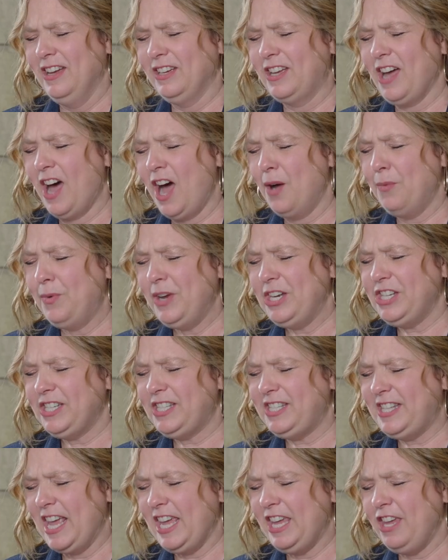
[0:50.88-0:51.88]
God, we
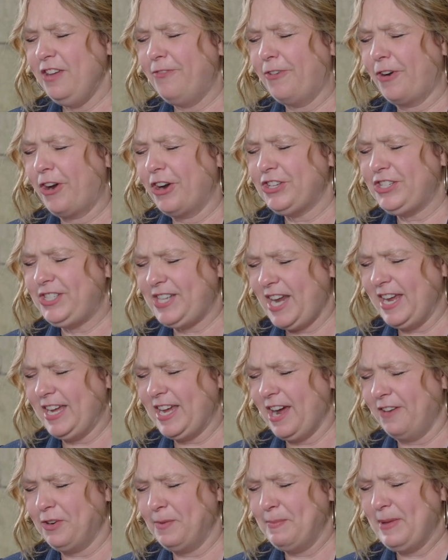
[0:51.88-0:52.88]
just thank you for our
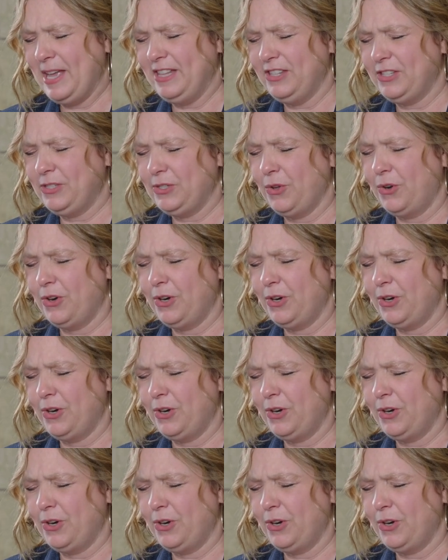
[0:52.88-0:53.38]
state governments,